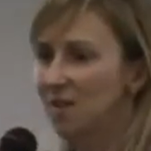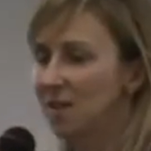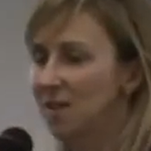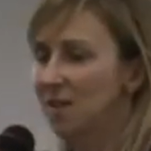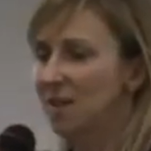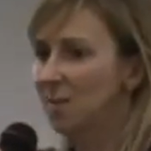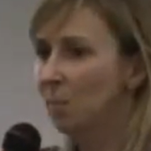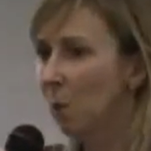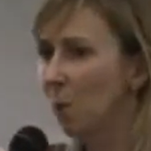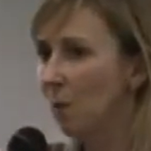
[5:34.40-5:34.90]
just
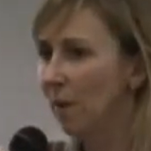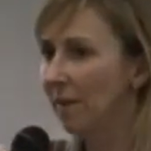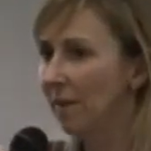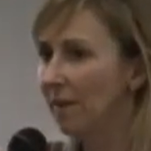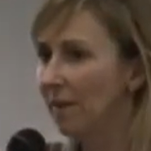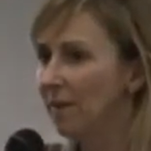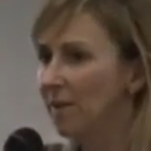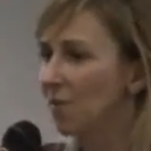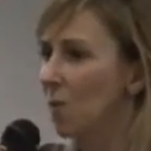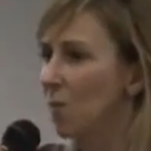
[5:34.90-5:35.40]

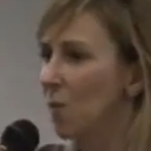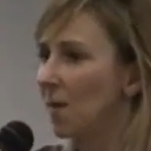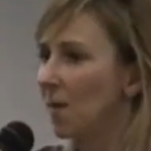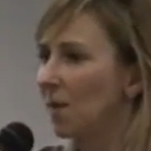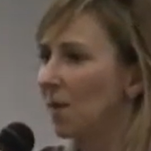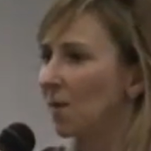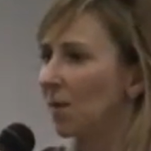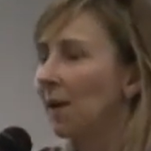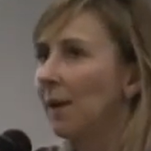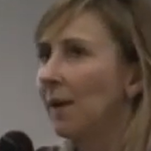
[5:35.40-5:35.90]
exploring this
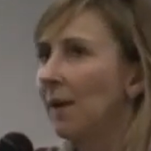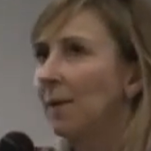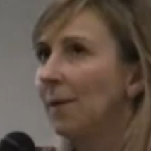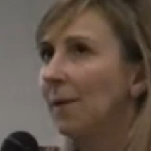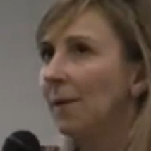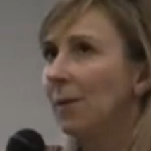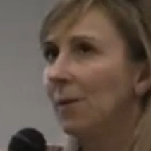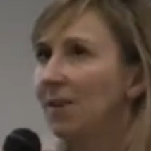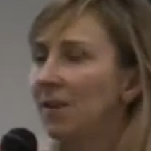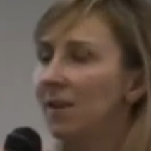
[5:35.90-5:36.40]
form. I thought
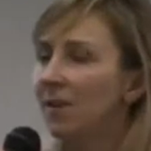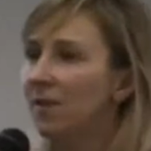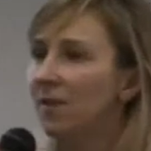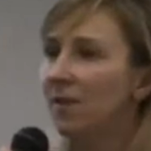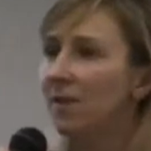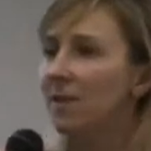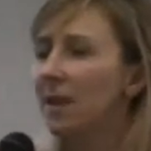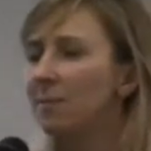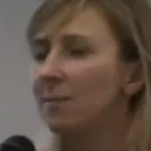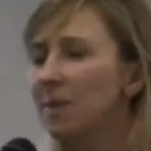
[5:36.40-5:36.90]
when I think
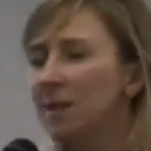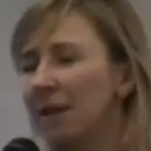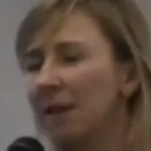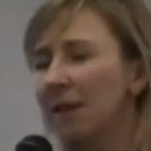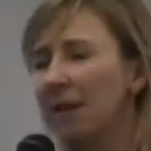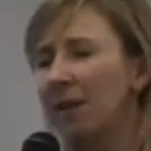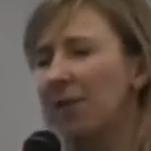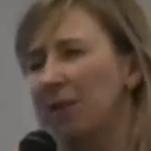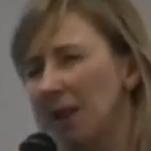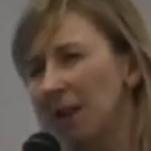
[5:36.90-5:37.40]
of exams, I
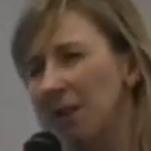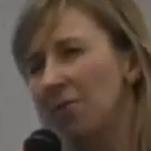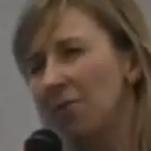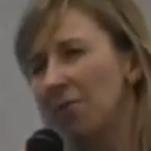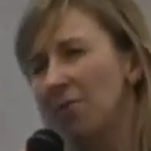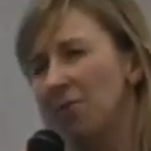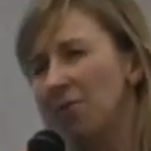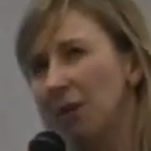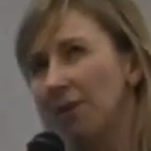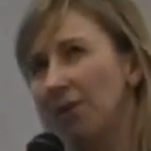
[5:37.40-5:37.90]
think of
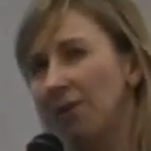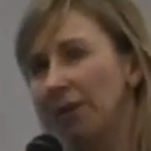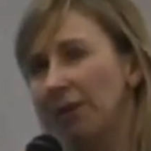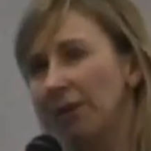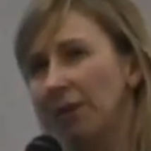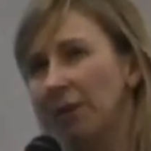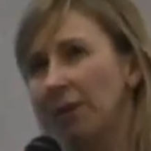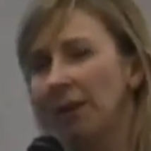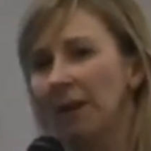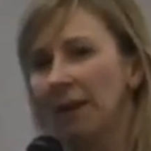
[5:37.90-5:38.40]
letter
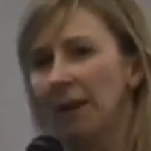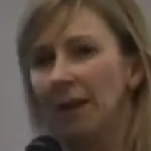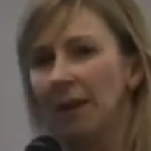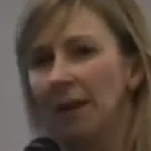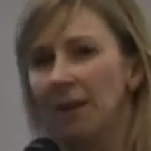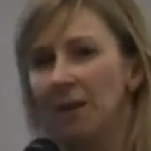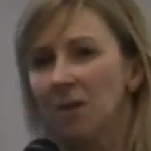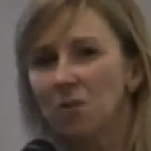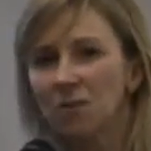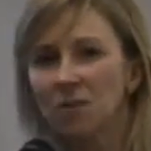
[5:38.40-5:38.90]
writing.
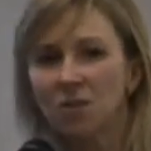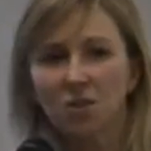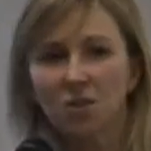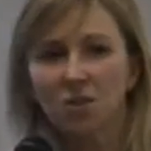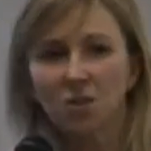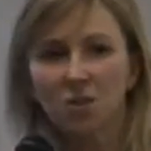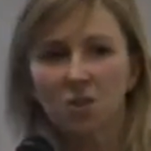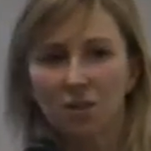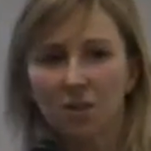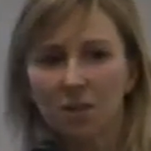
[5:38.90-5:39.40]
So
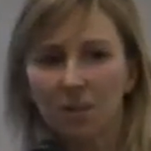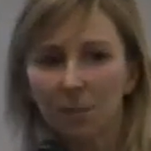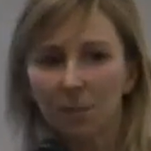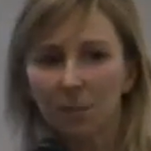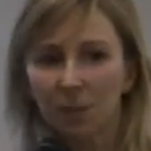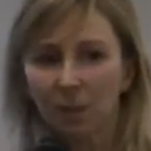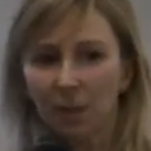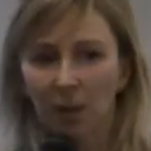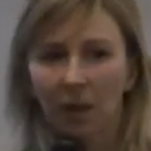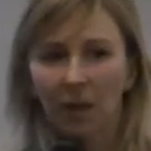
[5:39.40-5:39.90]
this is just a
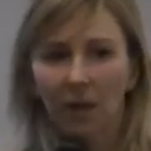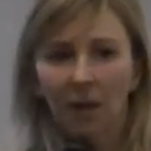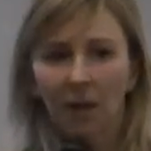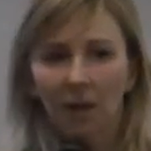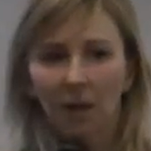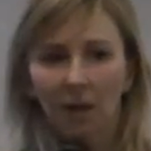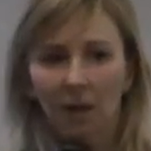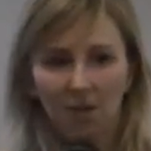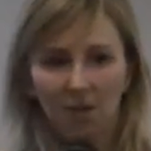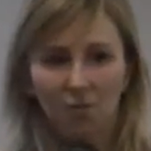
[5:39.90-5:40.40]
typical
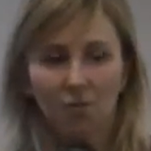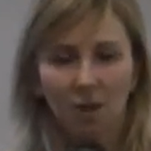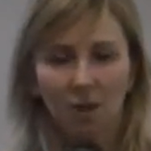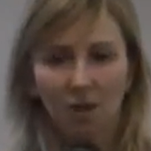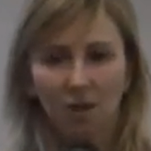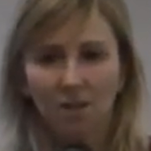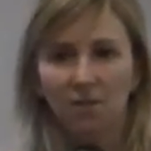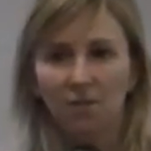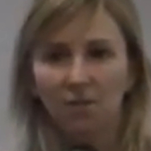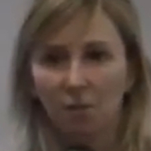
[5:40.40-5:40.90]
letter
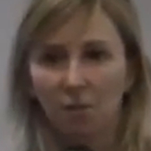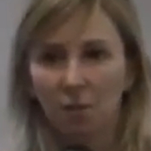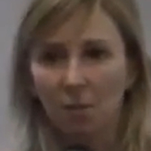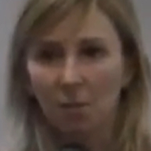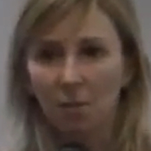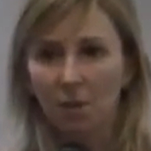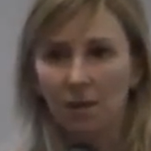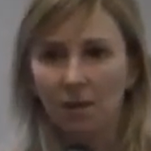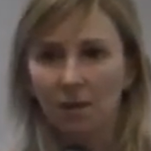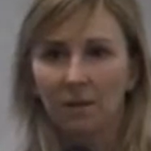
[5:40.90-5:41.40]
writing
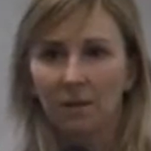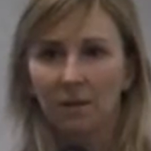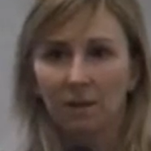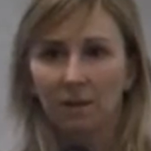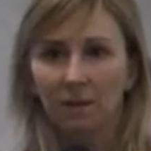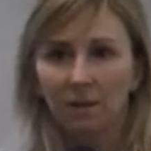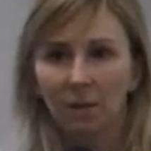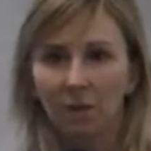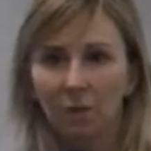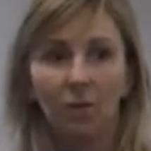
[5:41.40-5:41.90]
formula.
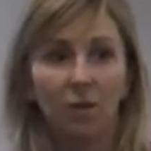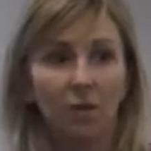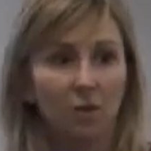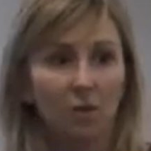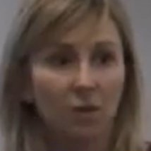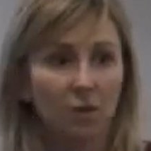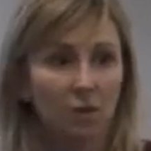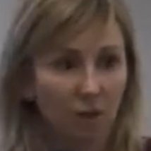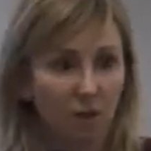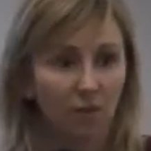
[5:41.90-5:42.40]
You know
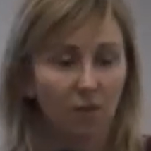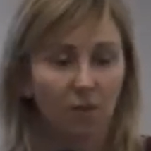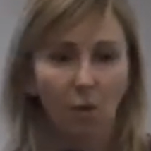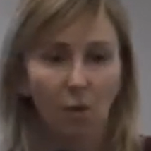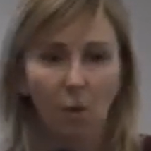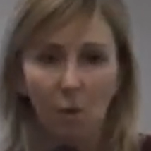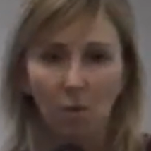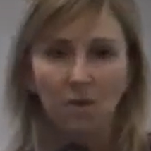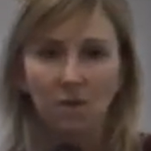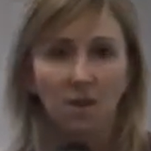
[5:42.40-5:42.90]
that you're looking
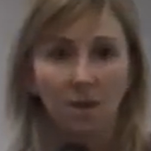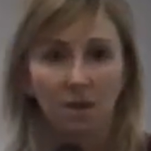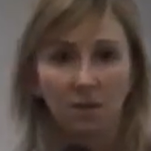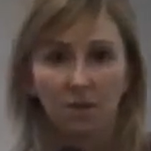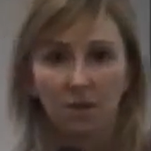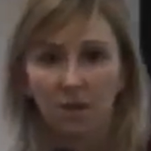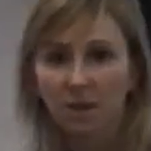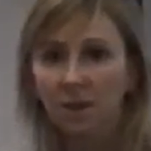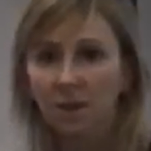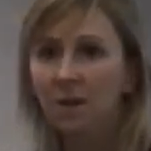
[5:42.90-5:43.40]
forward to
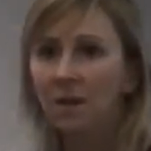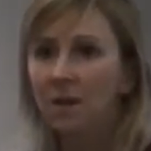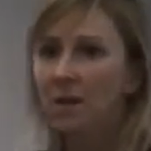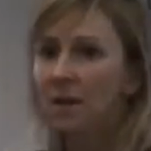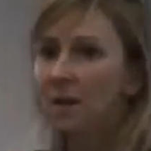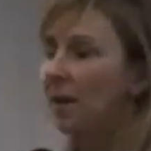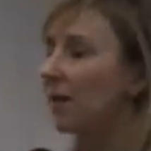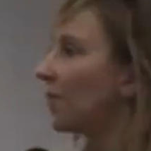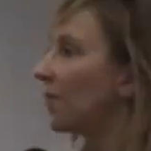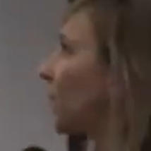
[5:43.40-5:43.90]
hearing
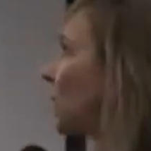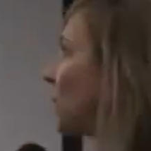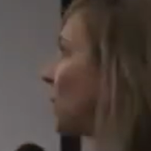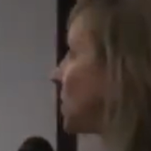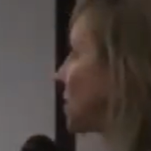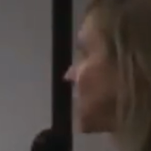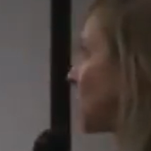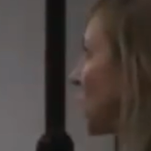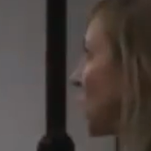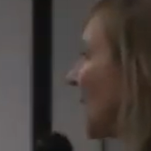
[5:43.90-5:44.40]

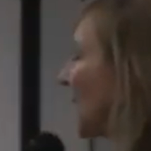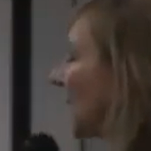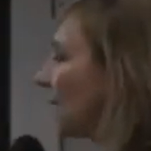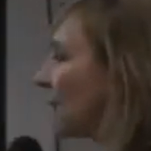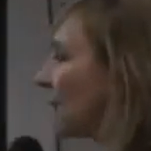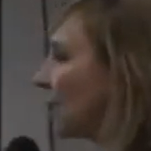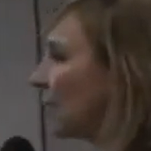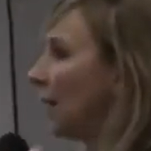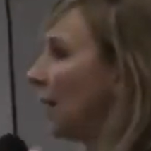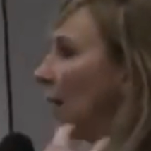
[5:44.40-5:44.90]
from someone.
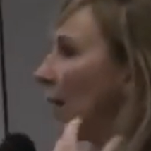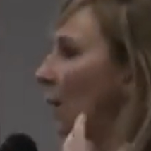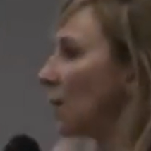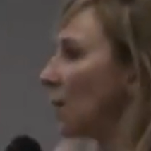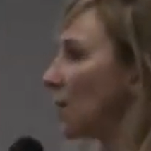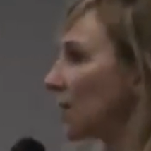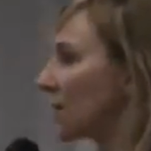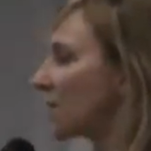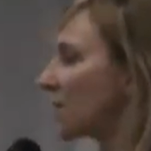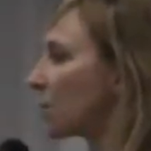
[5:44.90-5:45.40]
And I
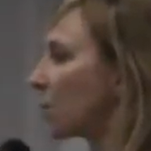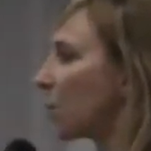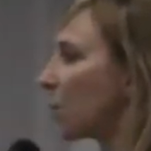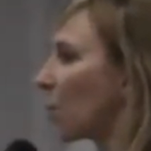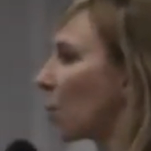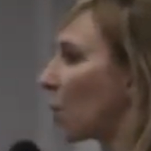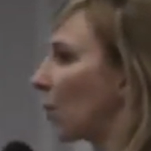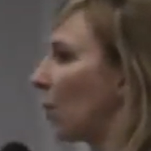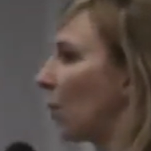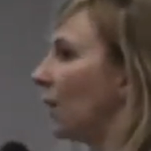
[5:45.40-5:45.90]
wanted to
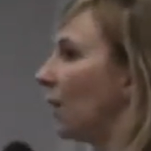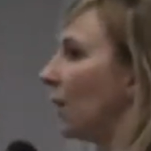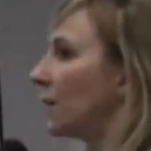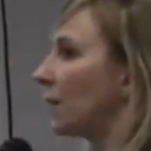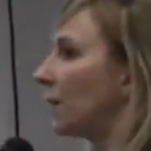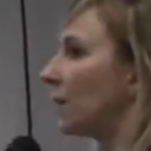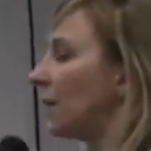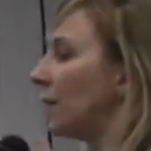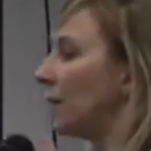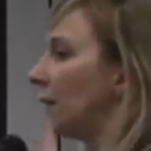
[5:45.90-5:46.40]
explore